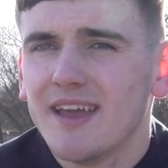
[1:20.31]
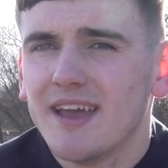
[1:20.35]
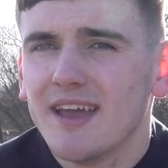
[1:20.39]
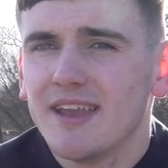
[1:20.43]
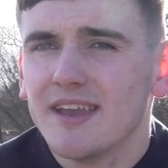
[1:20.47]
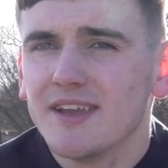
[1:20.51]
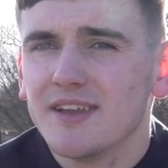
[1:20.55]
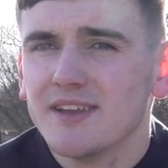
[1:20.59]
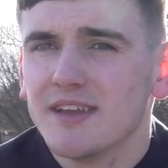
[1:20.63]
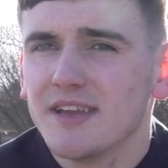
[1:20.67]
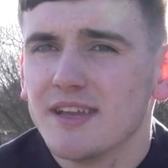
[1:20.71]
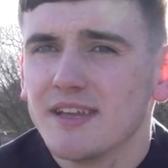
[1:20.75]

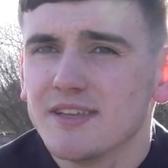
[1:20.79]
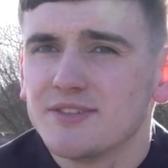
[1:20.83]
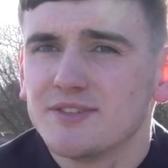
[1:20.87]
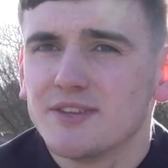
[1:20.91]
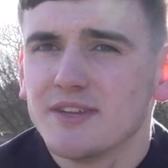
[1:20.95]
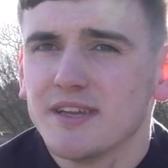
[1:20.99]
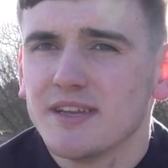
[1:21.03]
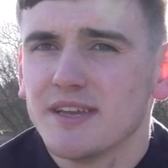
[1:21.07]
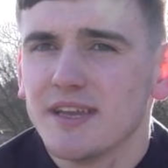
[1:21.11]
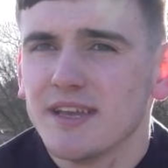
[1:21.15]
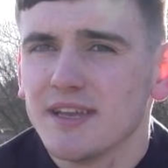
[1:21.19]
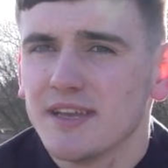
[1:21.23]
it's
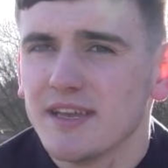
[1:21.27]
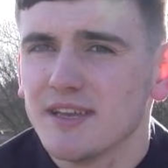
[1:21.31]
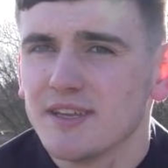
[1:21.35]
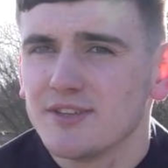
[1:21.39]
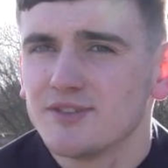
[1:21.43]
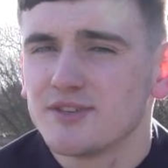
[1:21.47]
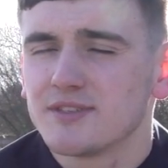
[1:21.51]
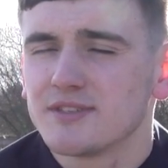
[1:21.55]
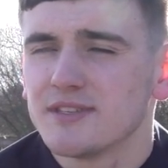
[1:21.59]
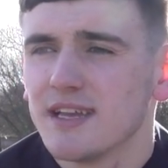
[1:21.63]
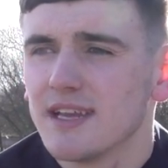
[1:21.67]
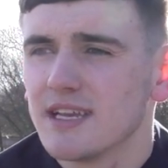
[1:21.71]

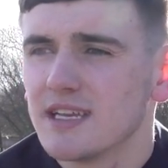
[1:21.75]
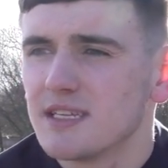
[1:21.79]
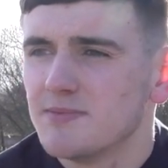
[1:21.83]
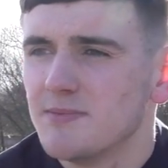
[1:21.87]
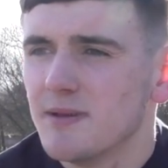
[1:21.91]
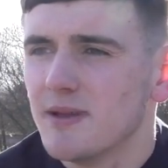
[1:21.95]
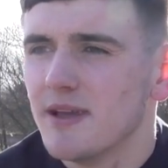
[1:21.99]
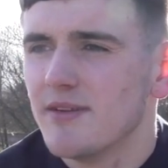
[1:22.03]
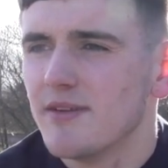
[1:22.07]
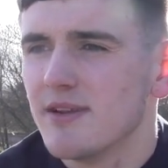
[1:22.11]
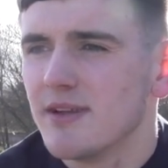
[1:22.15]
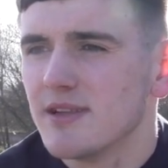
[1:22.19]
just that
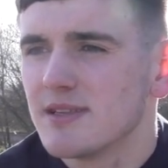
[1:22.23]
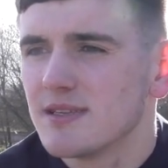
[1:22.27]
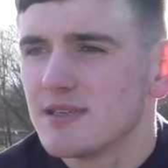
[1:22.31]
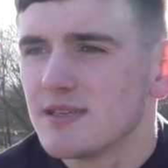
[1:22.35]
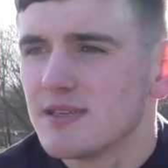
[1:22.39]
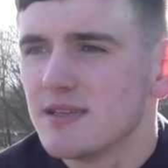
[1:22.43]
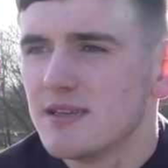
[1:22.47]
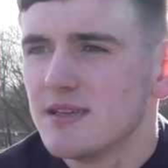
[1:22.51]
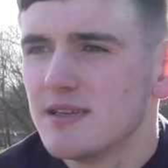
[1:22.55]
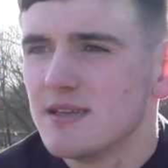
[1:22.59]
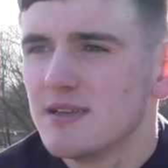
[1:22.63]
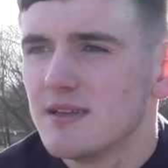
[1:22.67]

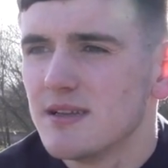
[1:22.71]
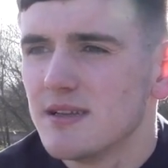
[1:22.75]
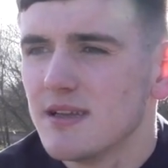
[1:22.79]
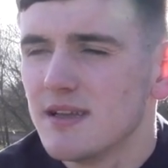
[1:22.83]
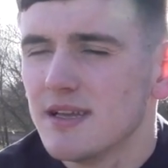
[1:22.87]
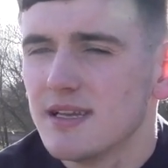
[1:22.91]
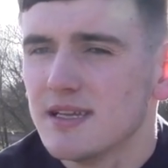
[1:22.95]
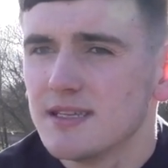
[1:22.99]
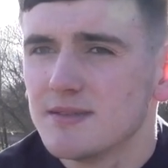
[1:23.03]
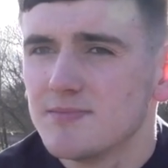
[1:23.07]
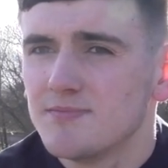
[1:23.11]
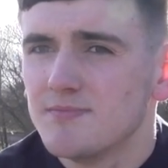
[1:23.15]
experience.
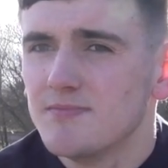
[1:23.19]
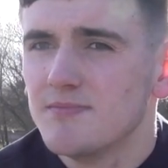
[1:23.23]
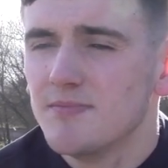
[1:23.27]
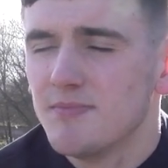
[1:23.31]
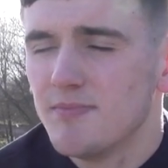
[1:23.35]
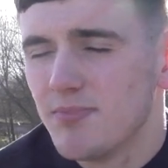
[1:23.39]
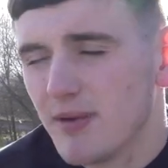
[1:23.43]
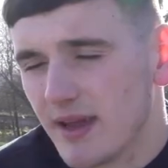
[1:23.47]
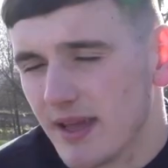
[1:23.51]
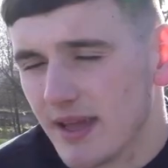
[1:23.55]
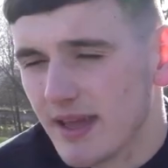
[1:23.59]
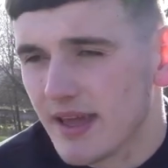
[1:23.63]
It's
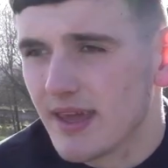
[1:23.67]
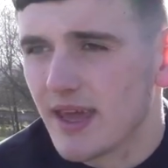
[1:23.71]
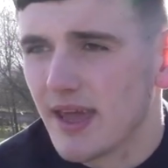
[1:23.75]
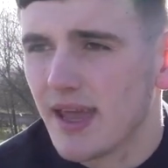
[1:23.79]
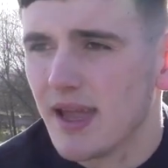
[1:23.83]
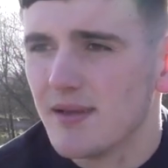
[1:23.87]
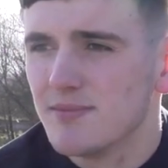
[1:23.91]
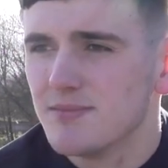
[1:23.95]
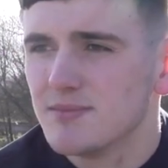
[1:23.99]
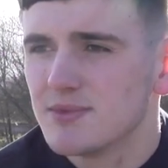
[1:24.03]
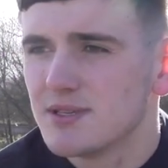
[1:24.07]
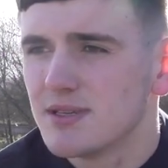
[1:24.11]
playing
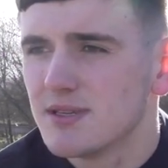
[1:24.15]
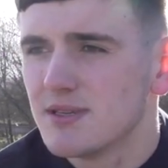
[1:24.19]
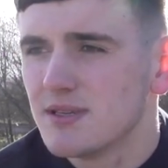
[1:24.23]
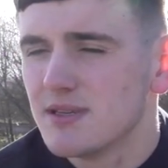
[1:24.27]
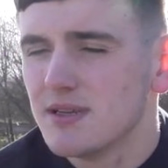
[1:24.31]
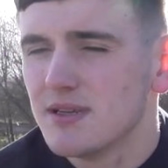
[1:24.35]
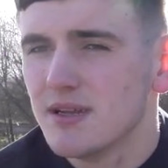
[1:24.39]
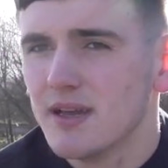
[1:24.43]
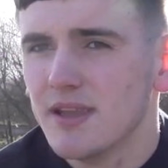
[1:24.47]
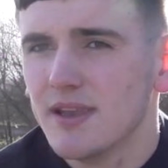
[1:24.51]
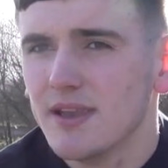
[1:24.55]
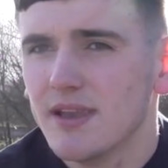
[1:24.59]
games
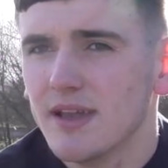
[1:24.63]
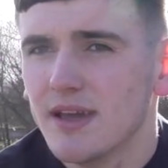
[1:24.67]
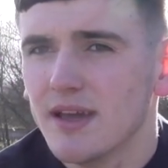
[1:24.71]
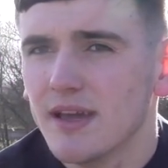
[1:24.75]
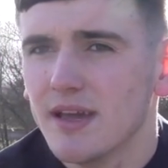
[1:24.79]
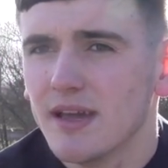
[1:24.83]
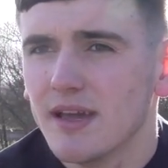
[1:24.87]
and